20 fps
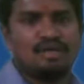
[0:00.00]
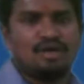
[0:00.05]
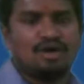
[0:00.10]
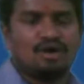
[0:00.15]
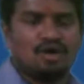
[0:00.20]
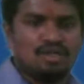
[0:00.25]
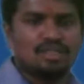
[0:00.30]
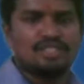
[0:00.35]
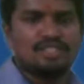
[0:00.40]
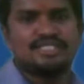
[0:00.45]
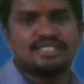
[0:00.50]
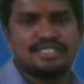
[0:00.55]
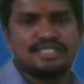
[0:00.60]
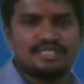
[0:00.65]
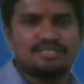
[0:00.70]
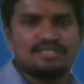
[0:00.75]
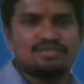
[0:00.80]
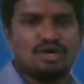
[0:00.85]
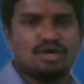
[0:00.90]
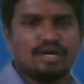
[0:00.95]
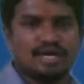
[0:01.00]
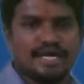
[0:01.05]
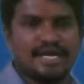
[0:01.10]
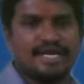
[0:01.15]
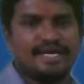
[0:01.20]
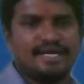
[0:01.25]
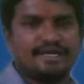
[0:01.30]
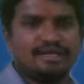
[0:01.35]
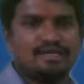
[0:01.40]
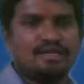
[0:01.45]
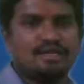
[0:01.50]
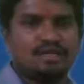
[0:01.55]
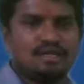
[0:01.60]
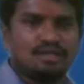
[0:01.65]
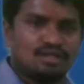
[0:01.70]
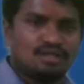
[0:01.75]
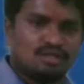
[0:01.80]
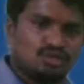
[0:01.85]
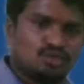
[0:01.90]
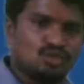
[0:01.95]
All these things are added
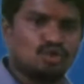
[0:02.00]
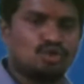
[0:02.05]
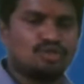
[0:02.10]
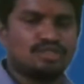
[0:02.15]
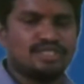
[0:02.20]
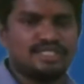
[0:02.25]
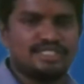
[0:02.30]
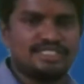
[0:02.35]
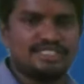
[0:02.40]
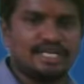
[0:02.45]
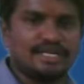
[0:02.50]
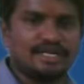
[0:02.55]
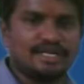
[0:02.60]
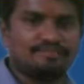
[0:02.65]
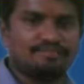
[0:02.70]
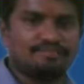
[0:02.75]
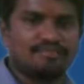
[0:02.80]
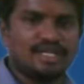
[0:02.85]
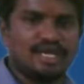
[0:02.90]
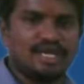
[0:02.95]
throughout this journey.